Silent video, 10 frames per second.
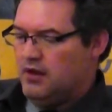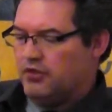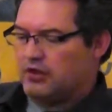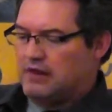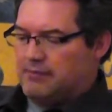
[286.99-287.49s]

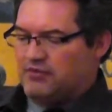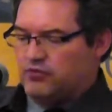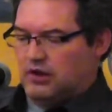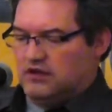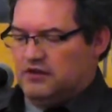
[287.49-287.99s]
The claims of
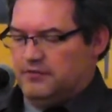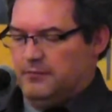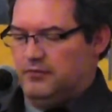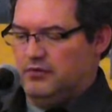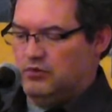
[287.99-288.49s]

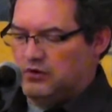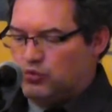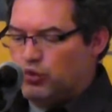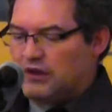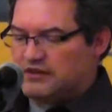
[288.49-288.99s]

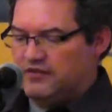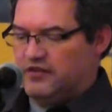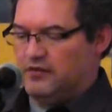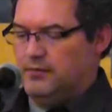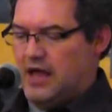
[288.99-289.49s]

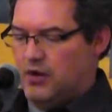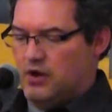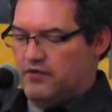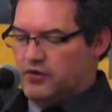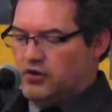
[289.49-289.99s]
relativism,
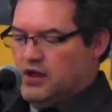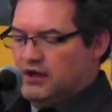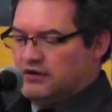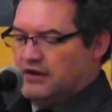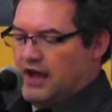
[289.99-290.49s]
however,
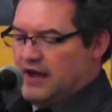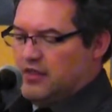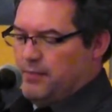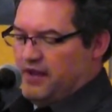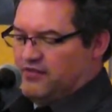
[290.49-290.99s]
deny
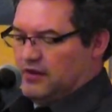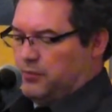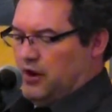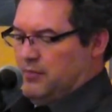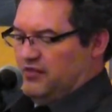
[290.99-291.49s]
the basic
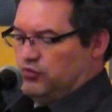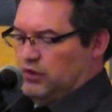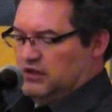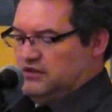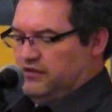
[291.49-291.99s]
premise.
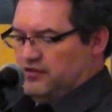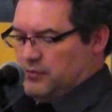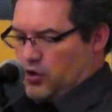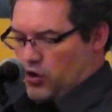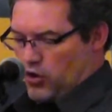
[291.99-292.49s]

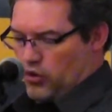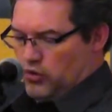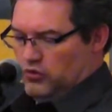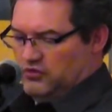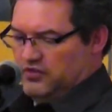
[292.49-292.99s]
Relativism
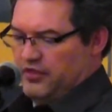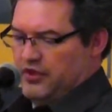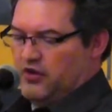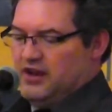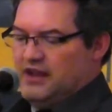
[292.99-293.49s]
holds that
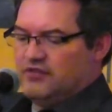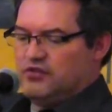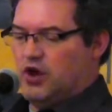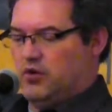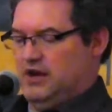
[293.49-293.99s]
there is
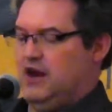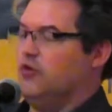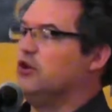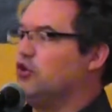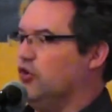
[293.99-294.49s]
no
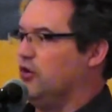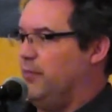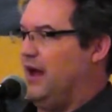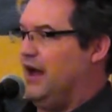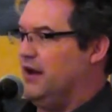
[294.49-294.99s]
inherent good or
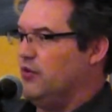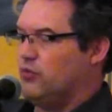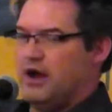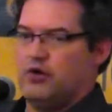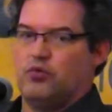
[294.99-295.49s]
bad,
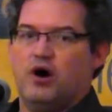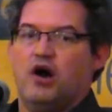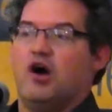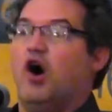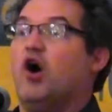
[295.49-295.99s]
right or
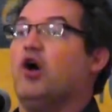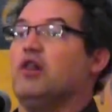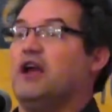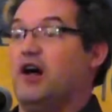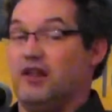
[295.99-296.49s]
wrong,
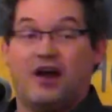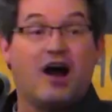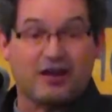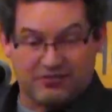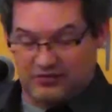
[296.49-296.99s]
ollie
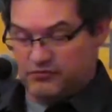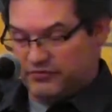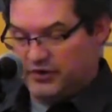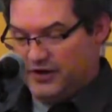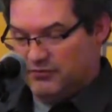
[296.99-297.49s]
oxen
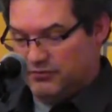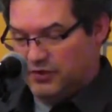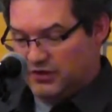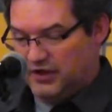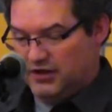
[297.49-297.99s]
free,
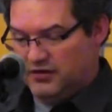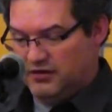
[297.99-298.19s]
really.